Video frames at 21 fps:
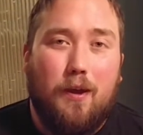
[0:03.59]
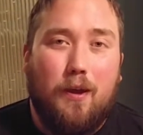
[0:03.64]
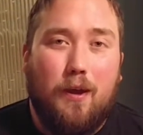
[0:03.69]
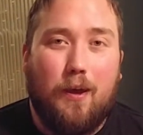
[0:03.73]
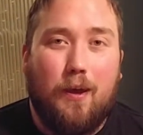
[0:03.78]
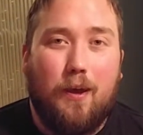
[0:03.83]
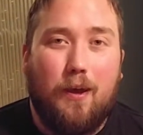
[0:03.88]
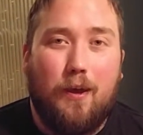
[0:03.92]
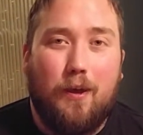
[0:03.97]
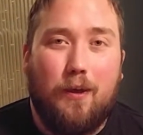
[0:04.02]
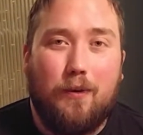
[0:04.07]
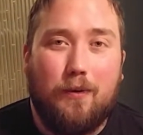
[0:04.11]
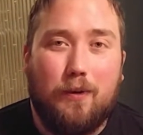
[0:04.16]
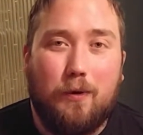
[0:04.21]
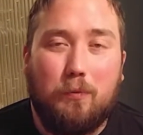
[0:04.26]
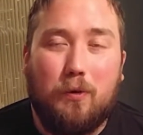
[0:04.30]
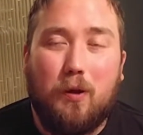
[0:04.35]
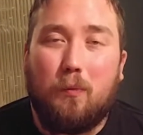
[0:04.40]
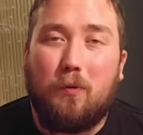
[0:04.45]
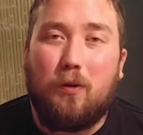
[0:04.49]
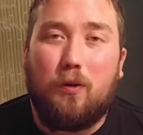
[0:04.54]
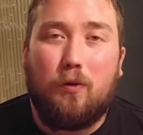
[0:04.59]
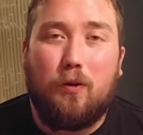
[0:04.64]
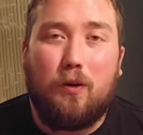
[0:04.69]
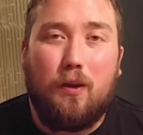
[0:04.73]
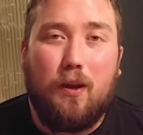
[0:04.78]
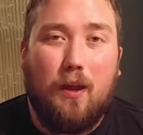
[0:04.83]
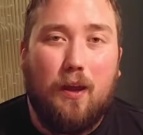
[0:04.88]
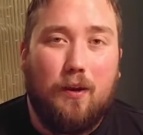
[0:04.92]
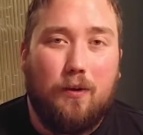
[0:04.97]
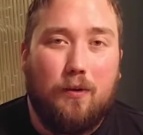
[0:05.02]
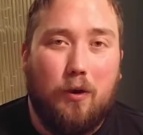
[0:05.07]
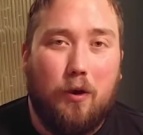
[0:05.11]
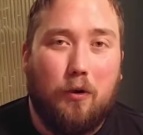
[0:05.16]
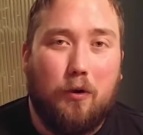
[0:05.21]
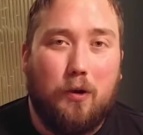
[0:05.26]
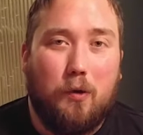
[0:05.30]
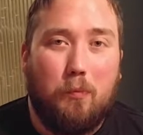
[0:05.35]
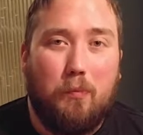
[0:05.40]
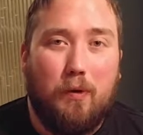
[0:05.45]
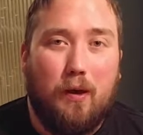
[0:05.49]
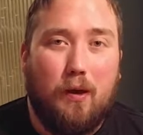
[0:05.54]
and I'm coming to you today
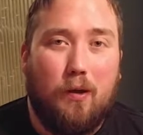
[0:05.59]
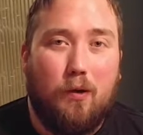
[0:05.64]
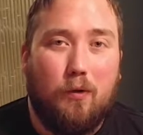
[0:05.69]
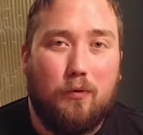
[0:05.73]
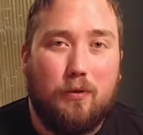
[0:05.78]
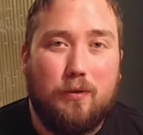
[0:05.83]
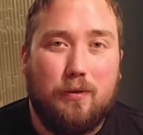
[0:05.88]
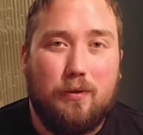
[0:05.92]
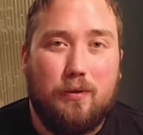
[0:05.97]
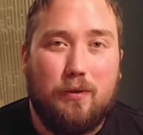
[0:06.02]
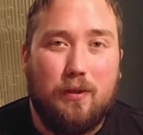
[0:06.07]
talking about